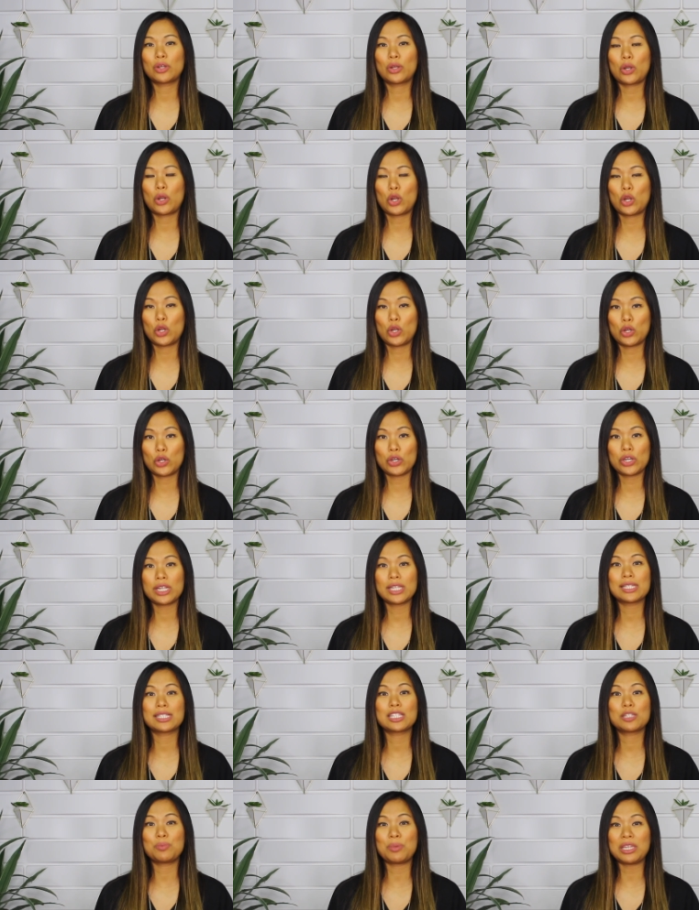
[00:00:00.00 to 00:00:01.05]
heard
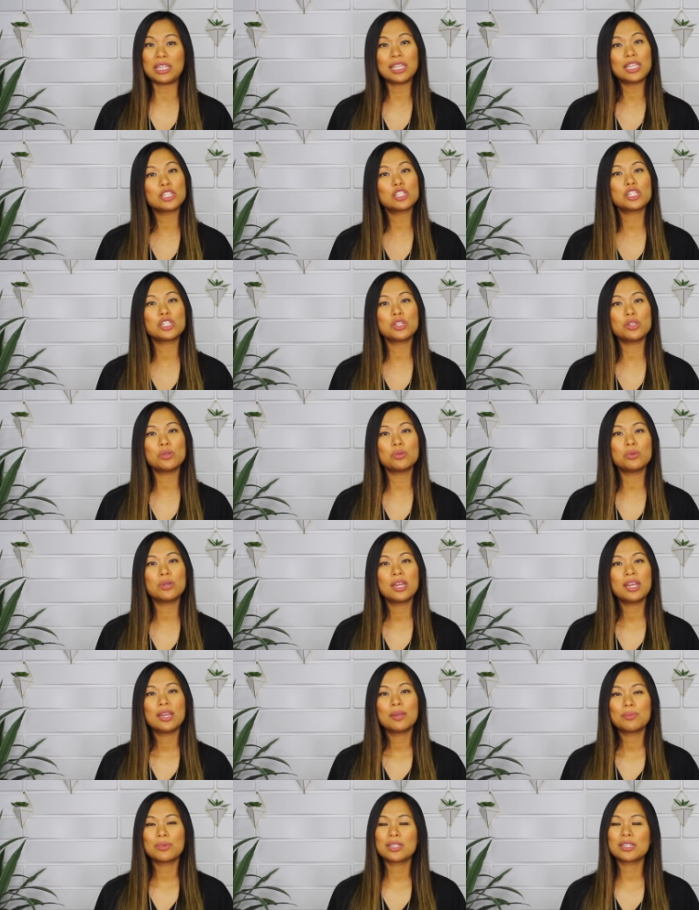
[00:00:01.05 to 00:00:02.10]
it speaking to you,
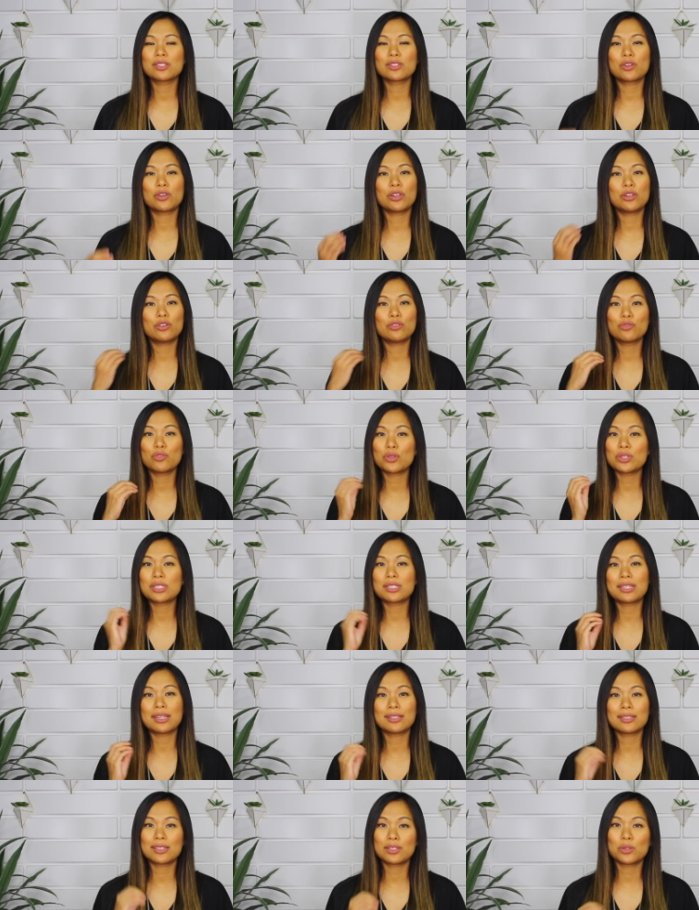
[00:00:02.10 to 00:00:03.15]
because our inner voice
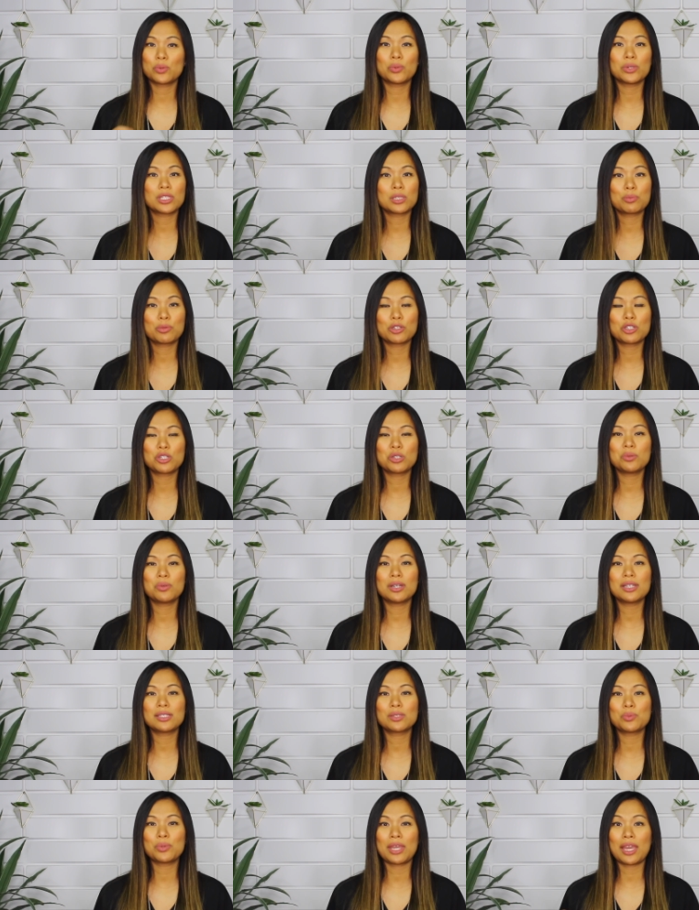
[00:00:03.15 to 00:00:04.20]
tends to whisper to
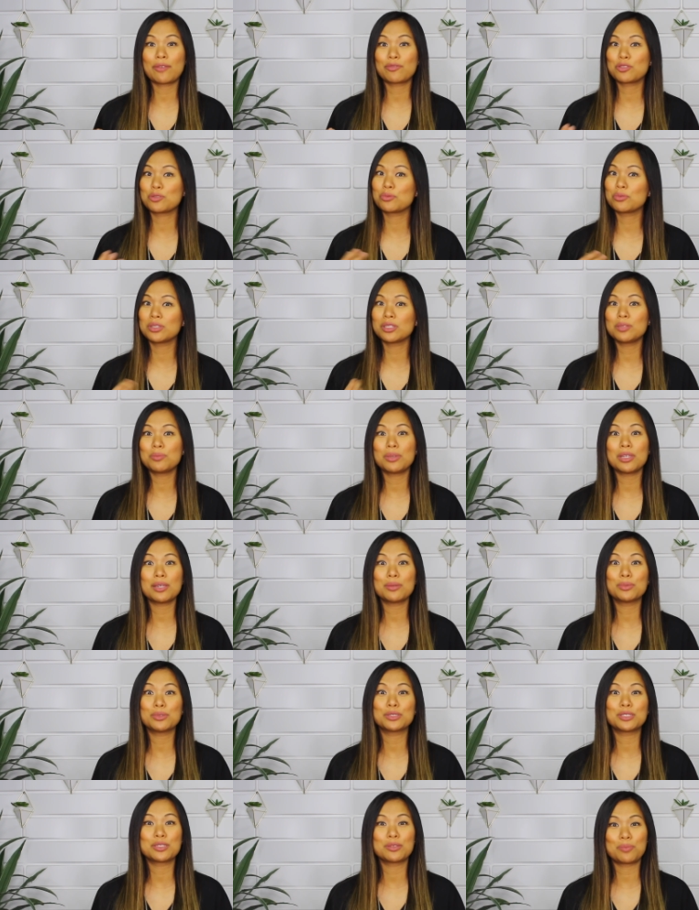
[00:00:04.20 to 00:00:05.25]
us. We have to really be
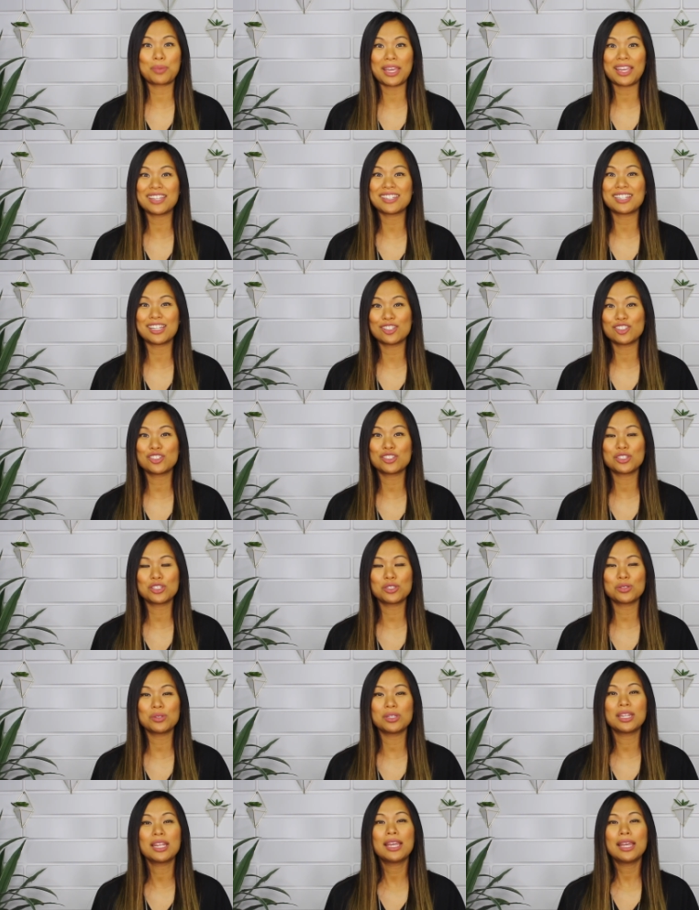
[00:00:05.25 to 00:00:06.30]
able to pay attention
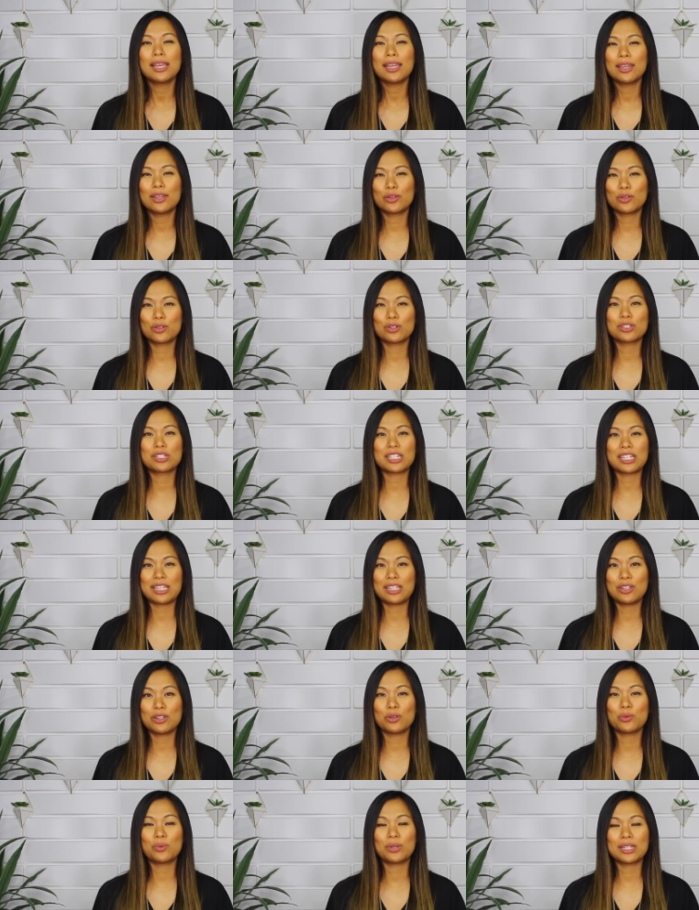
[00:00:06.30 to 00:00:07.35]
to it in order to
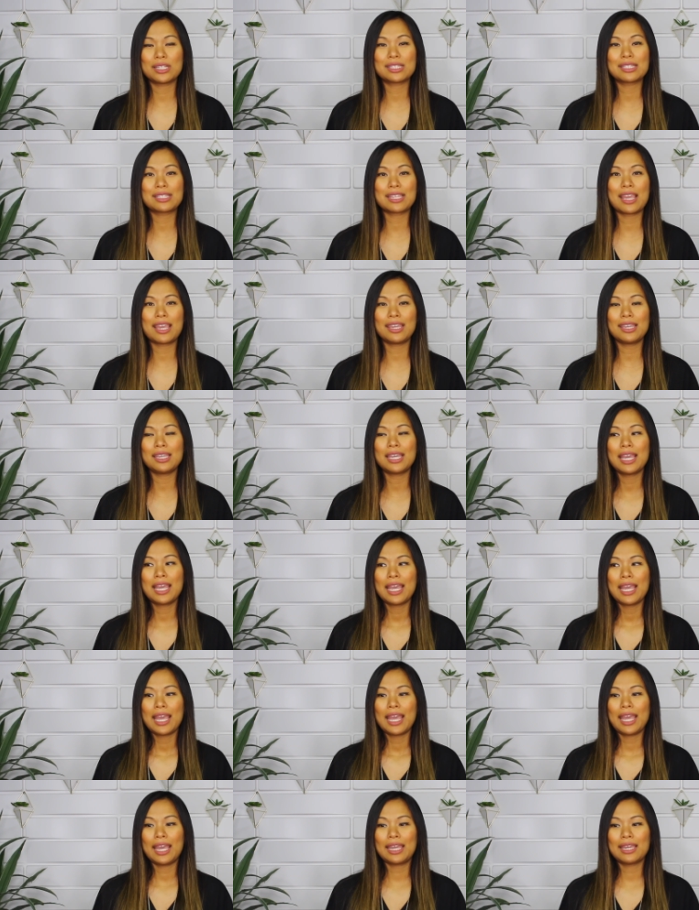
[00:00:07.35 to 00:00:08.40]
hear what it's saying.
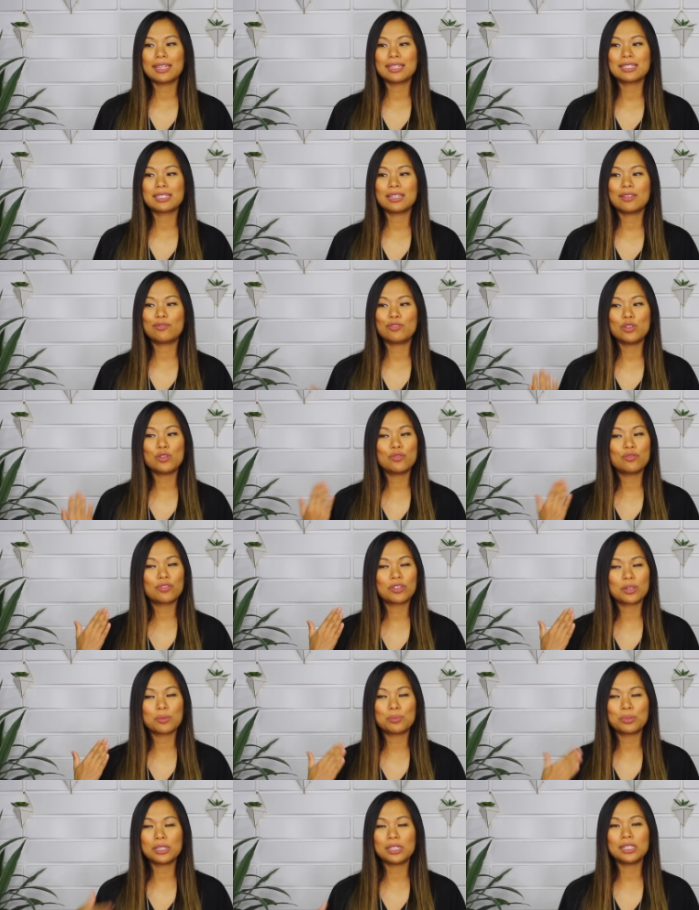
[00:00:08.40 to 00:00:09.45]
And if you've
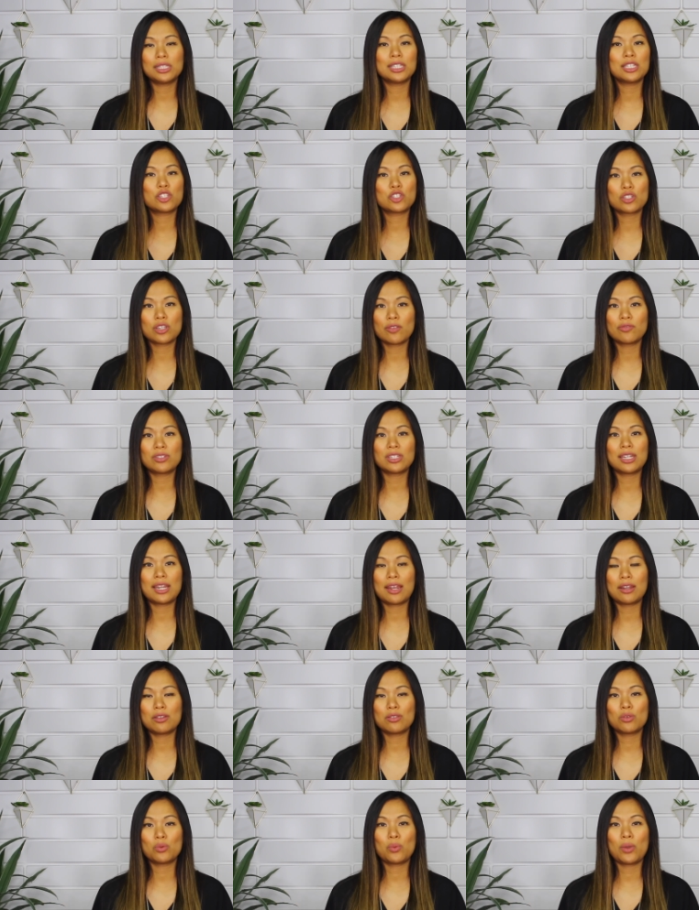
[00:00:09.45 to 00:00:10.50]
completely shoved it
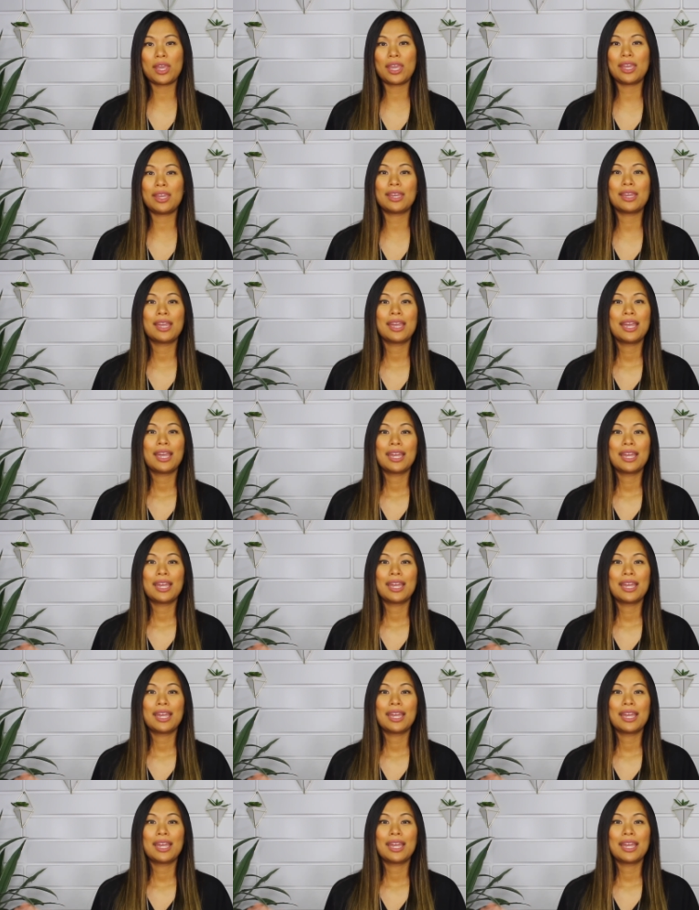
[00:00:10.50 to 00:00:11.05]
out of the way,